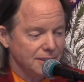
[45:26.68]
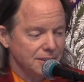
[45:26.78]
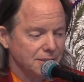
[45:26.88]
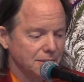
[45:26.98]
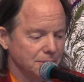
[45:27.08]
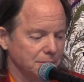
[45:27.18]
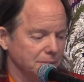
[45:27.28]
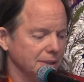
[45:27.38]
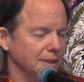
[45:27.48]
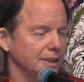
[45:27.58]
so
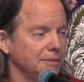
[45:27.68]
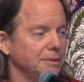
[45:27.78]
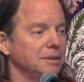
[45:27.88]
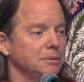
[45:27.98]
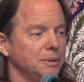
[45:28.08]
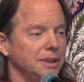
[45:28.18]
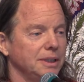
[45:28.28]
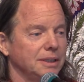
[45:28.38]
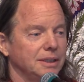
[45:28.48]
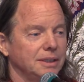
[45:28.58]
we're going to give you the
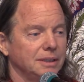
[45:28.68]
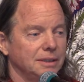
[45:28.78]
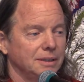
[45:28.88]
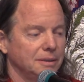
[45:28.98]
readings